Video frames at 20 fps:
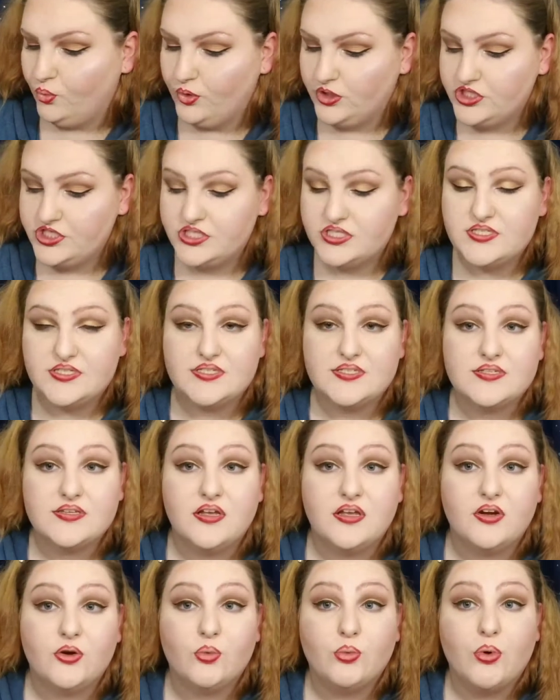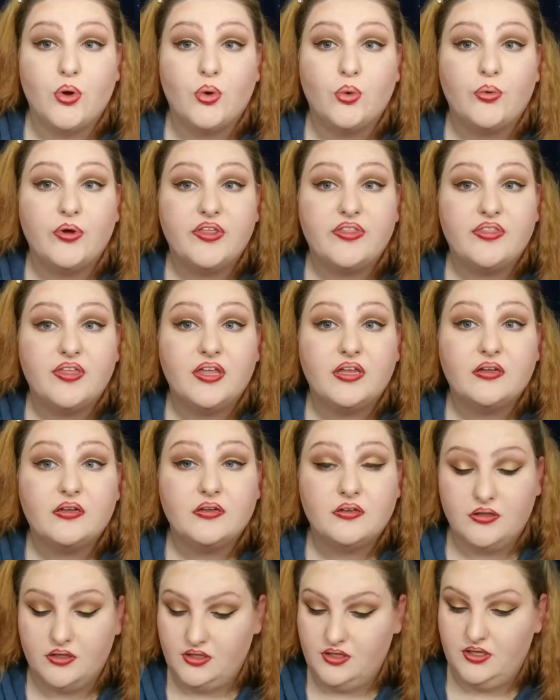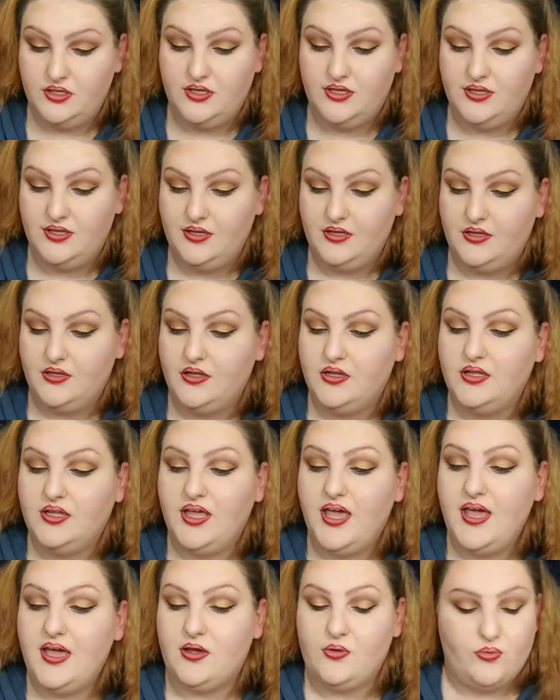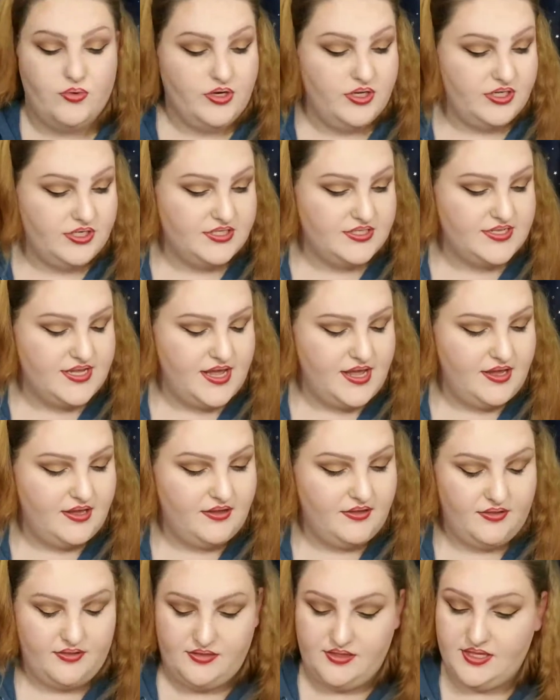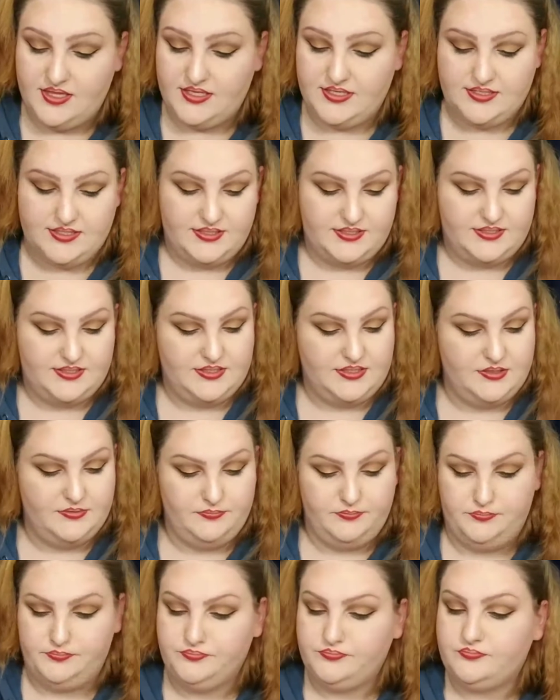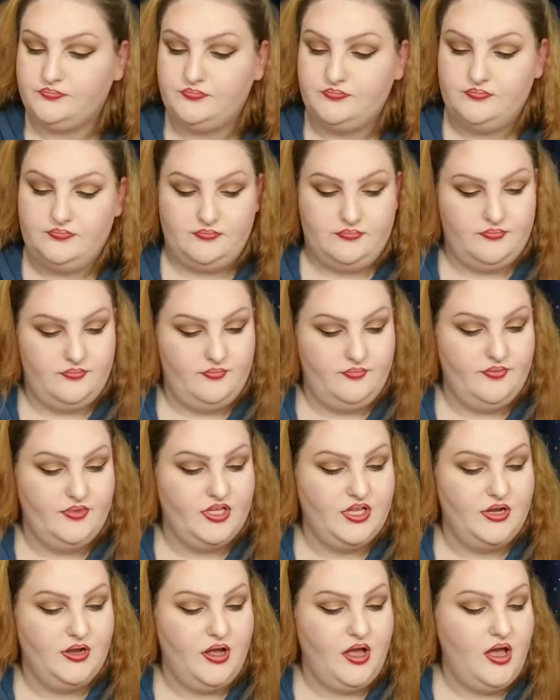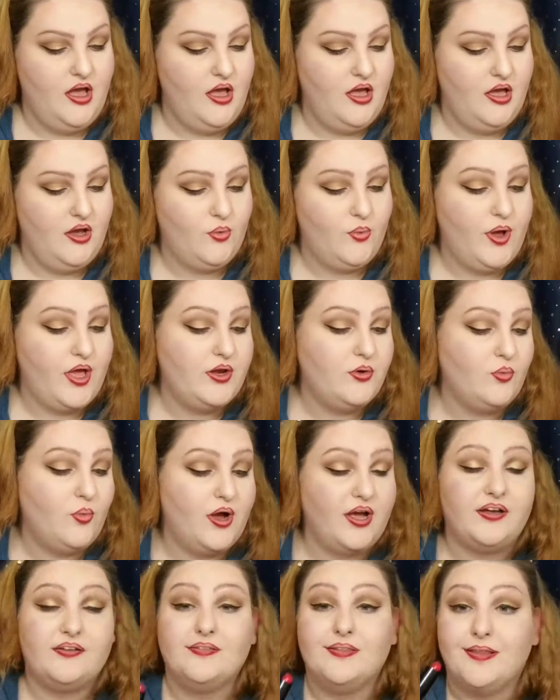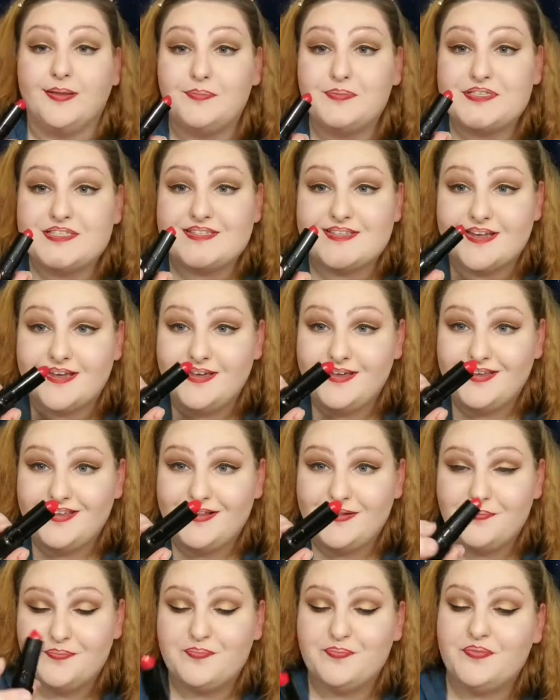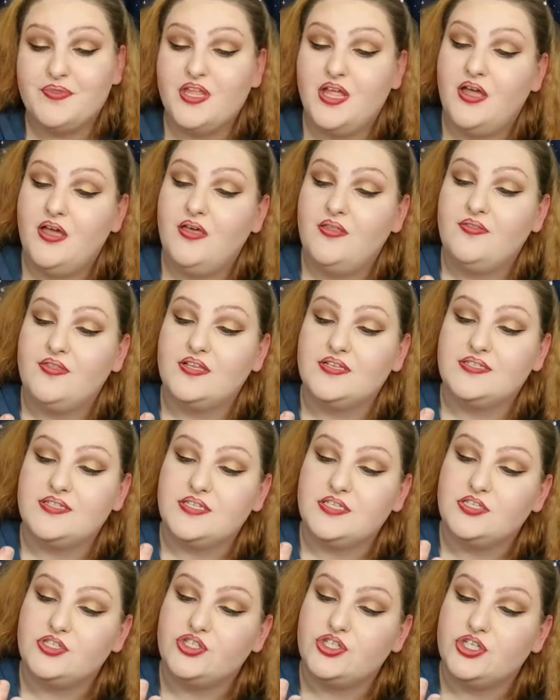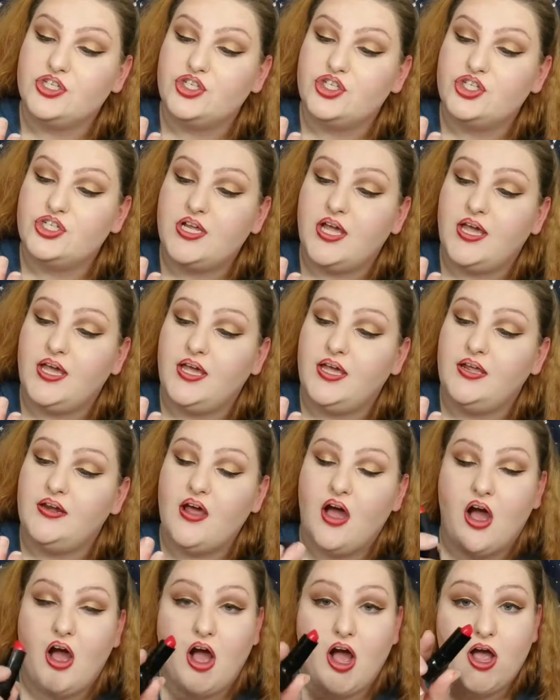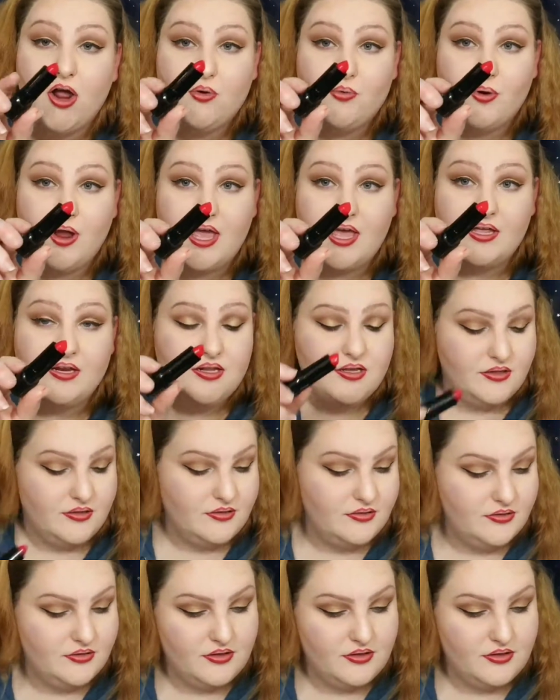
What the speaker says: We're just gonna go with it. Okay, we're gonna take this Wet n Wild lipstick. This is shade Hot Red.